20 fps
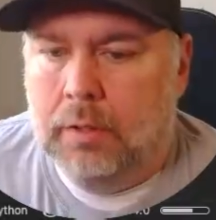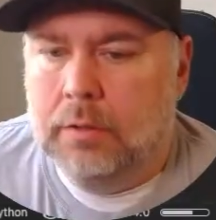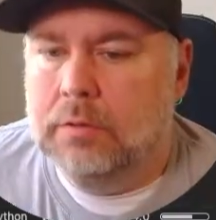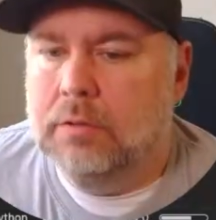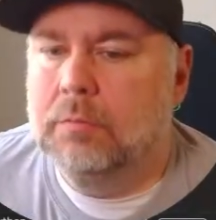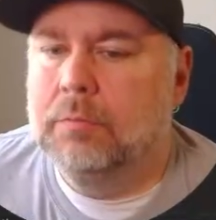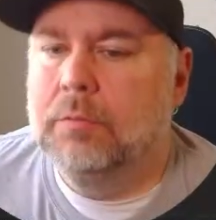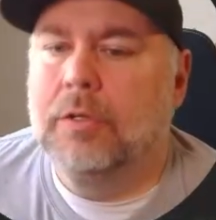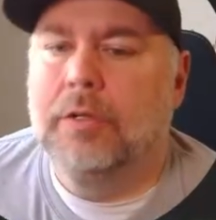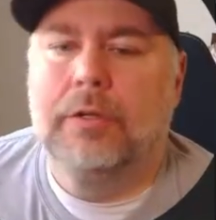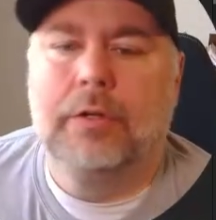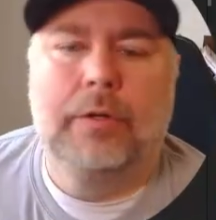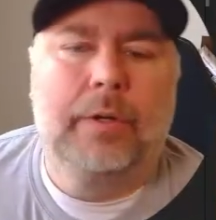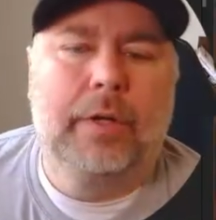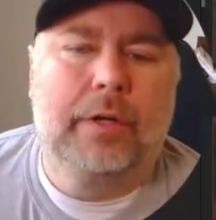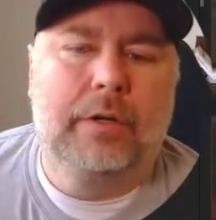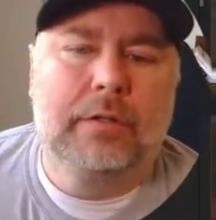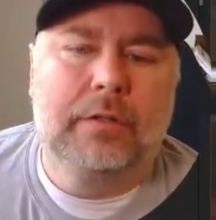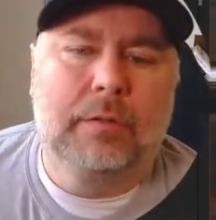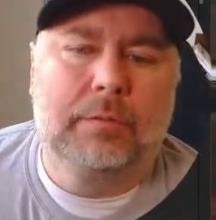So what I'm going to
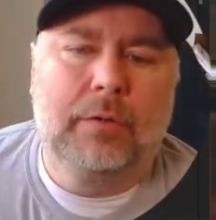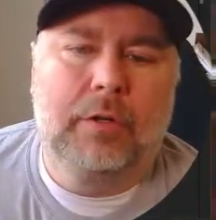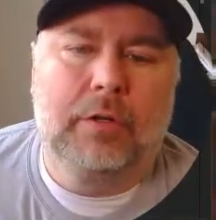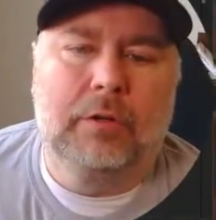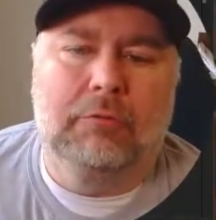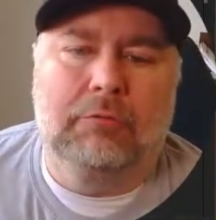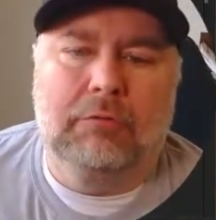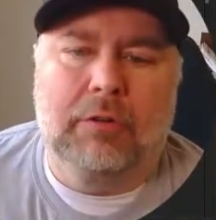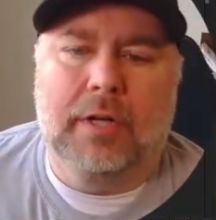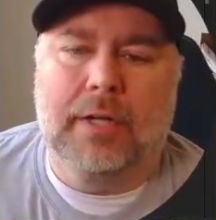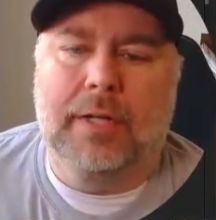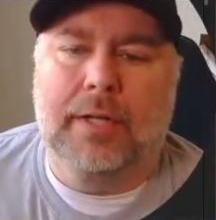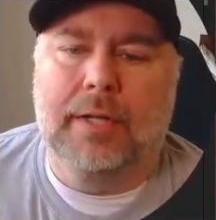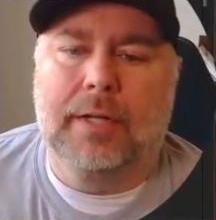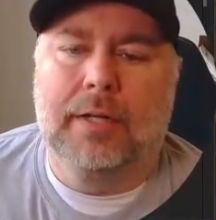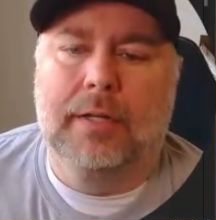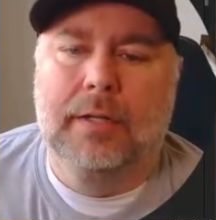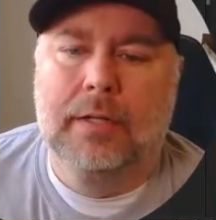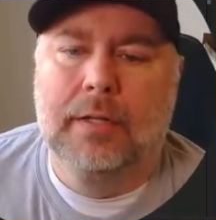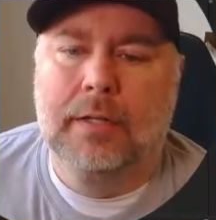do here is I'm going to
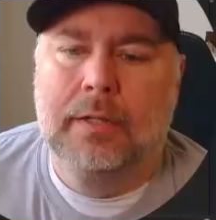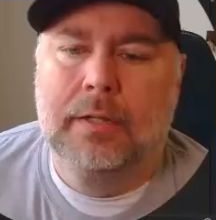run